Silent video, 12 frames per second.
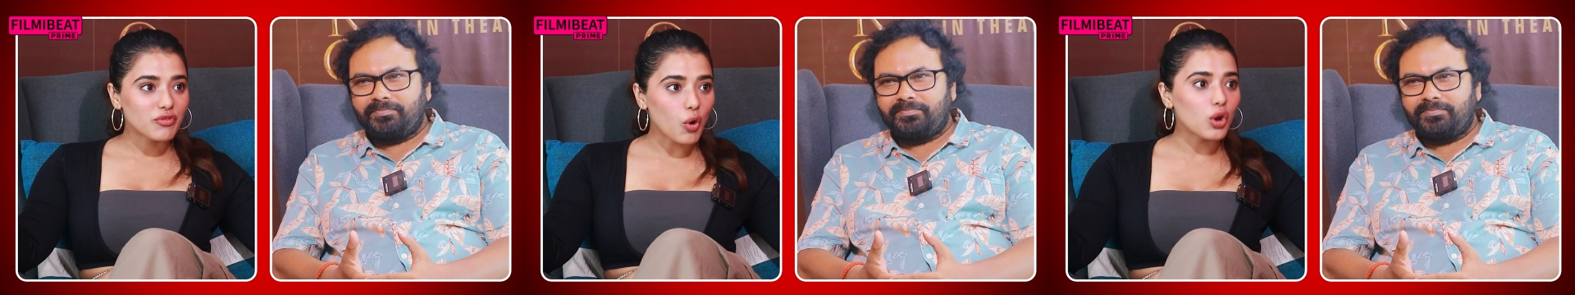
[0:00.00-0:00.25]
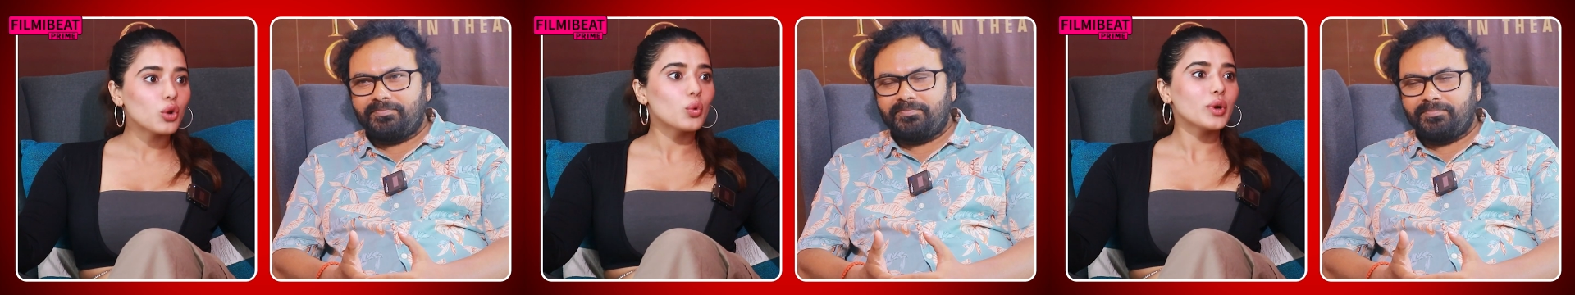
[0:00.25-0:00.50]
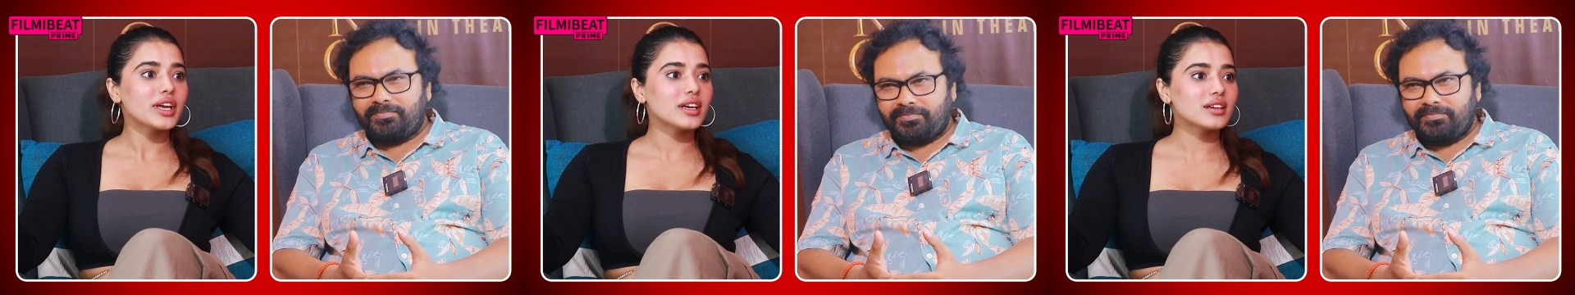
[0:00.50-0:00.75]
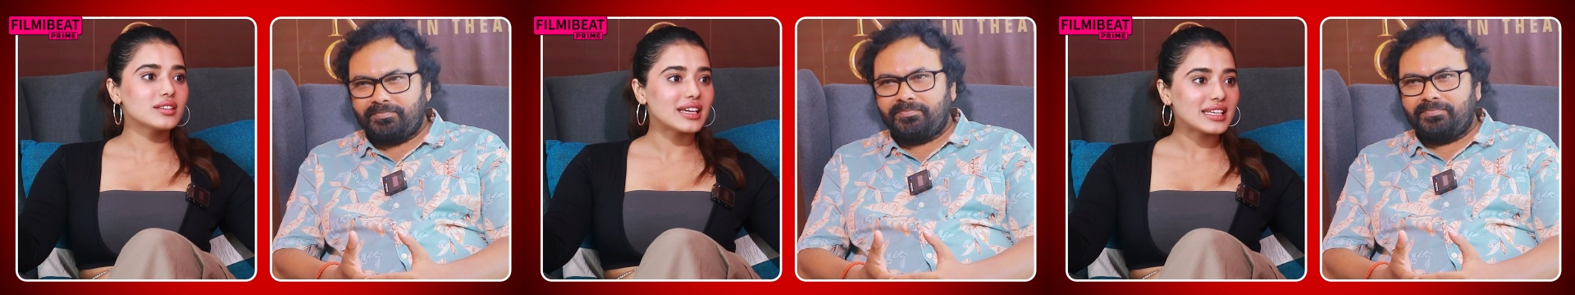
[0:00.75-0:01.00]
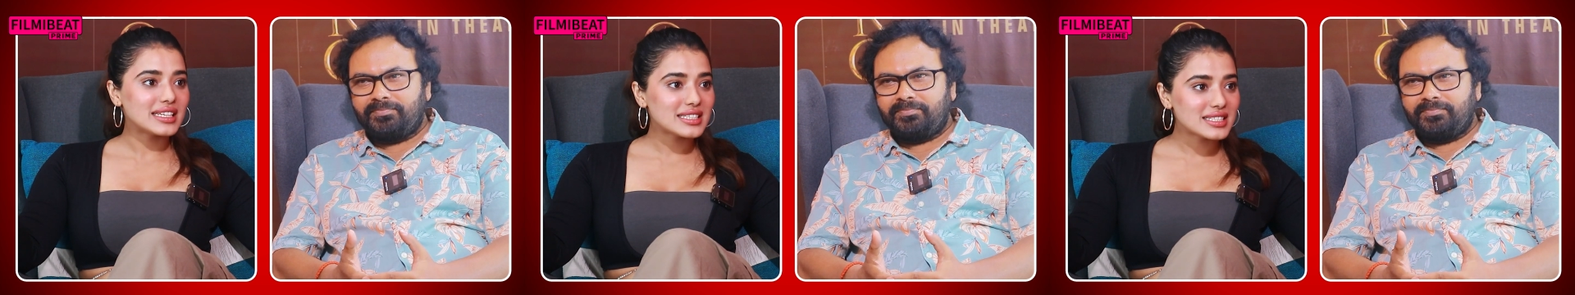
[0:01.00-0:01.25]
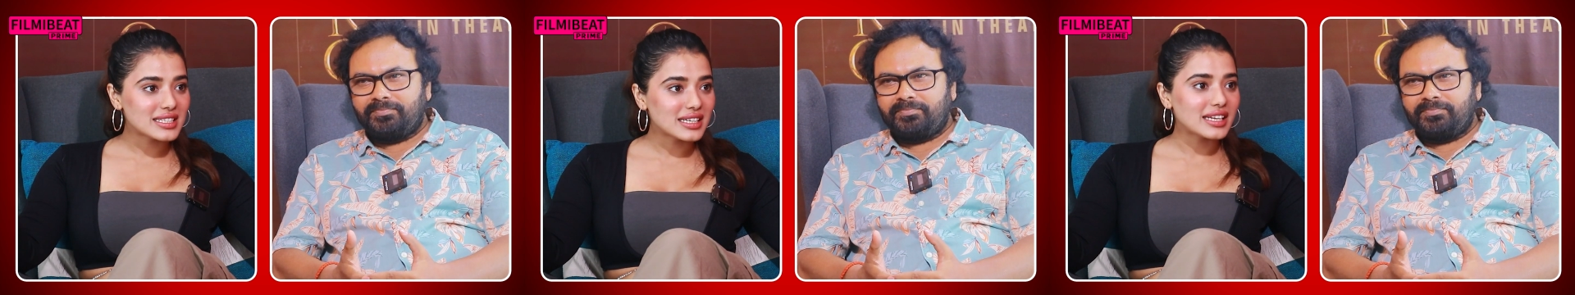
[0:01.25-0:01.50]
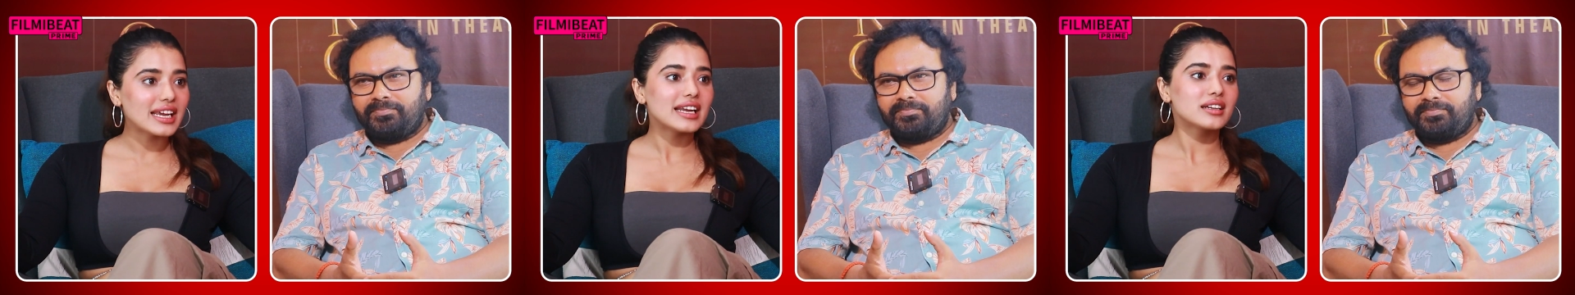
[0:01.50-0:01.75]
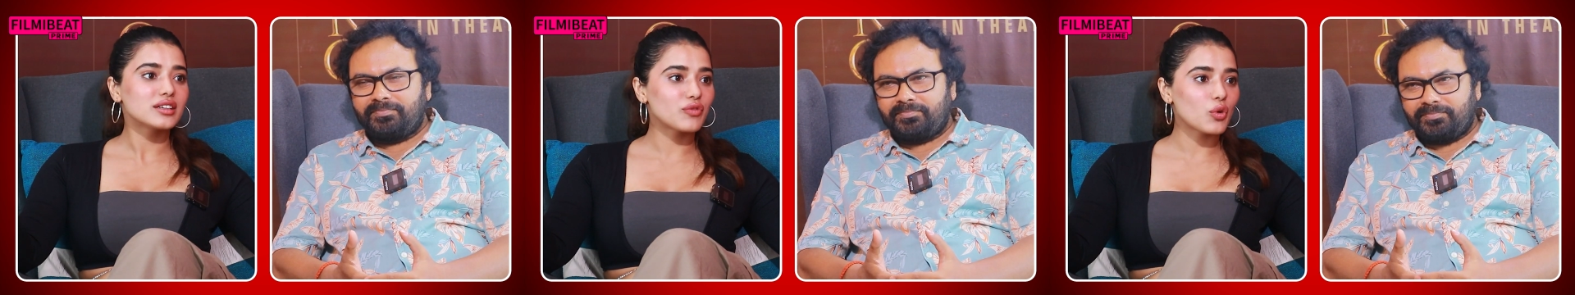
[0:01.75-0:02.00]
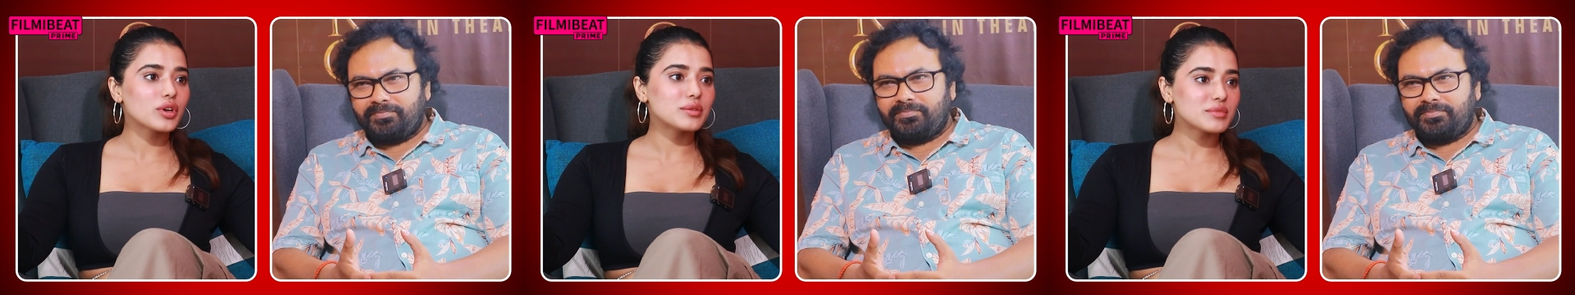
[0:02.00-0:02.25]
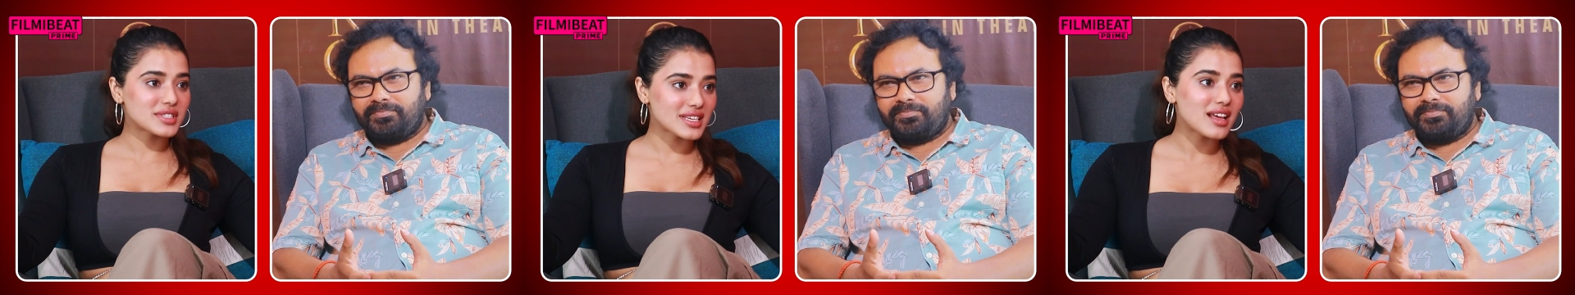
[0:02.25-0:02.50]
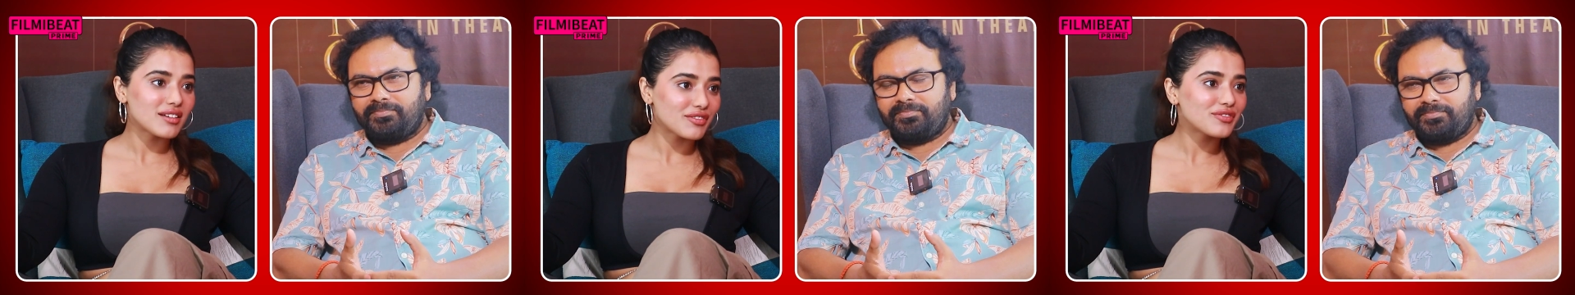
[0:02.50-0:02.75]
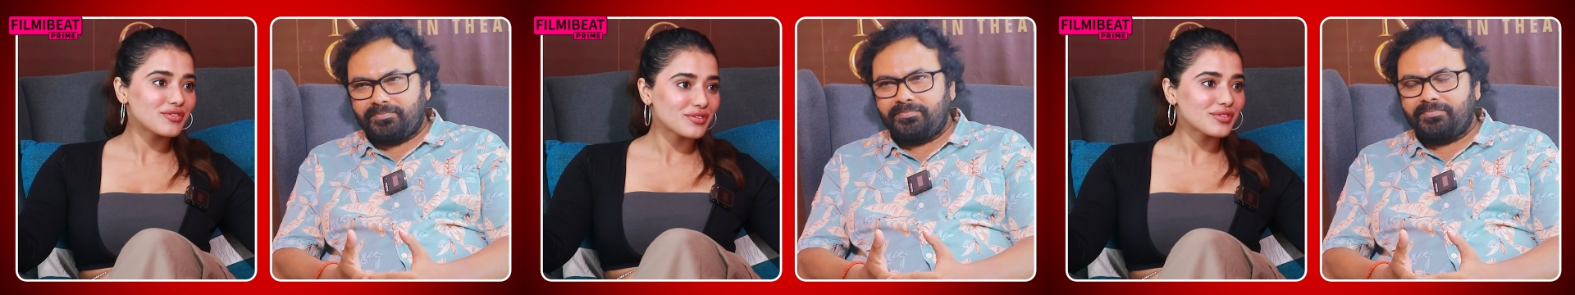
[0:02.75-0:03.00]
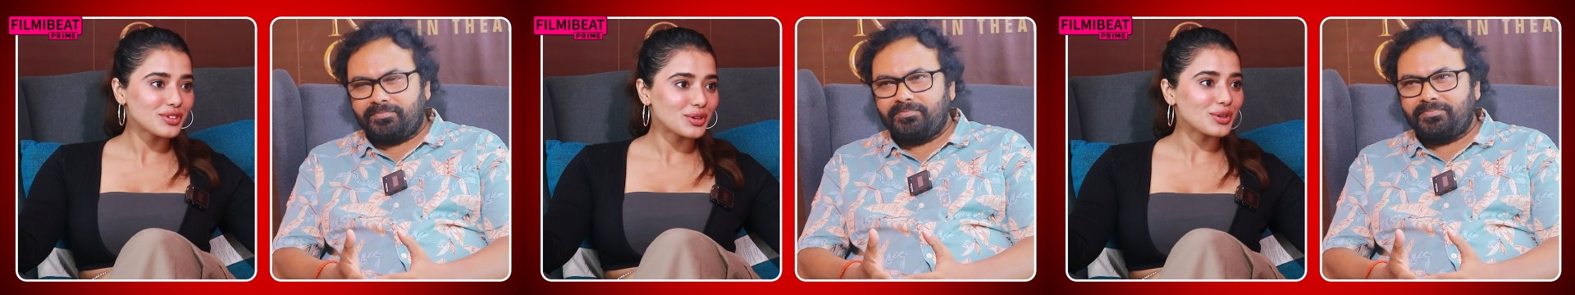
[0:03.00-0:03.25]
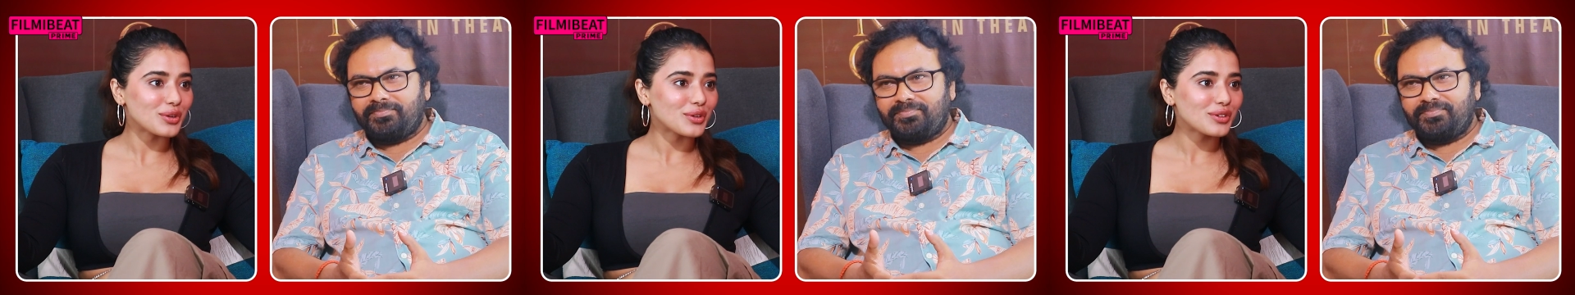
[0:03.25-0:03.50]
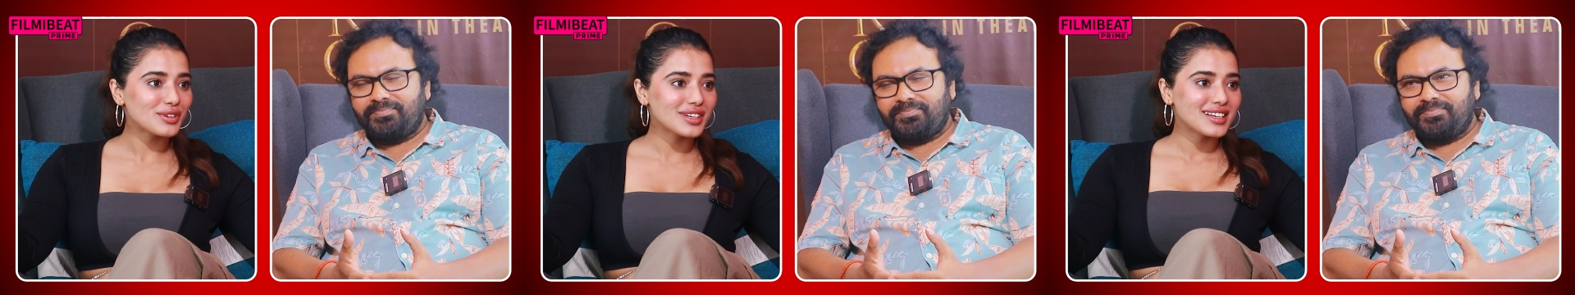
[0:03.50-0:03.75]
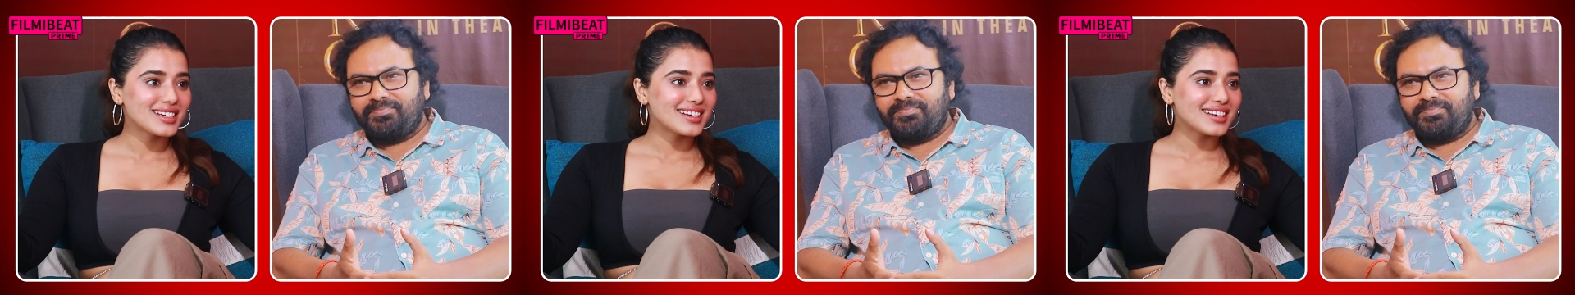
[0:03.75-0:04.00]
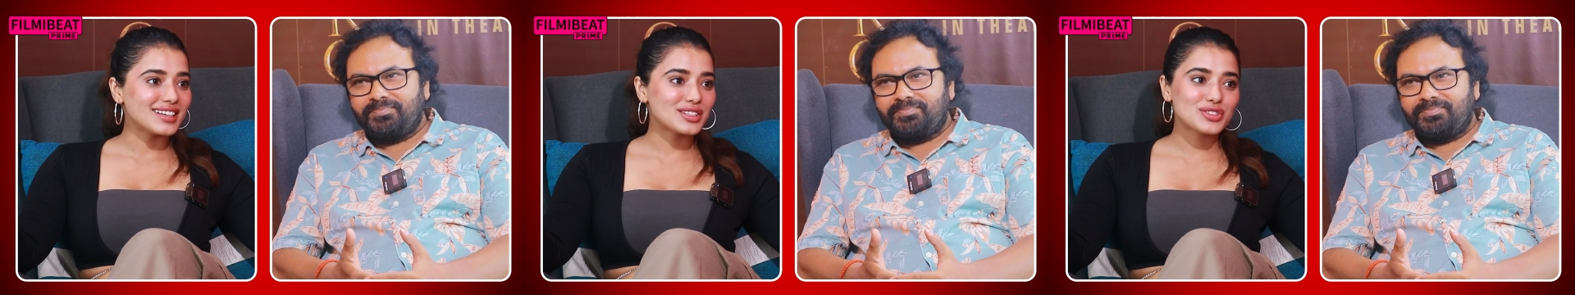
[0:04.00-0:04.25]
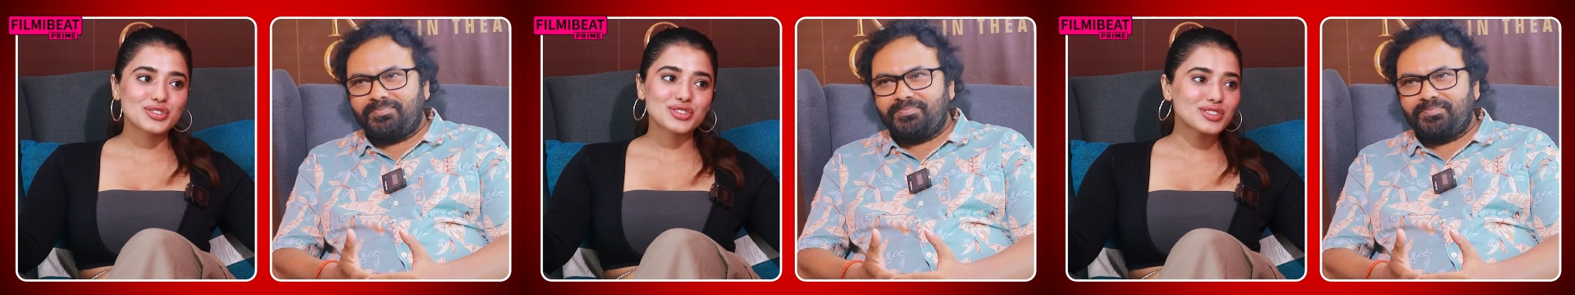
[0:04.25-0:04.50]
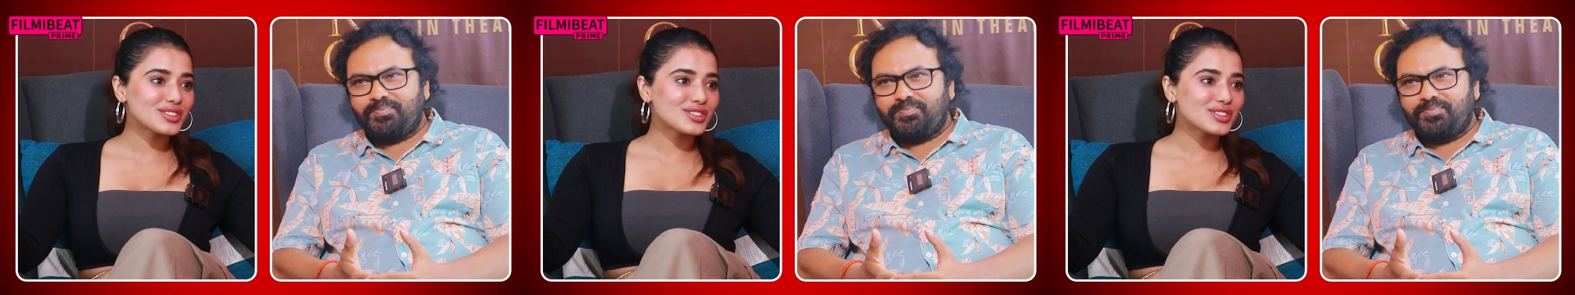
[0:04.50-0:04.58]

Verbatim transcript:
Speaker 1: following that he's created for himself, you know, it's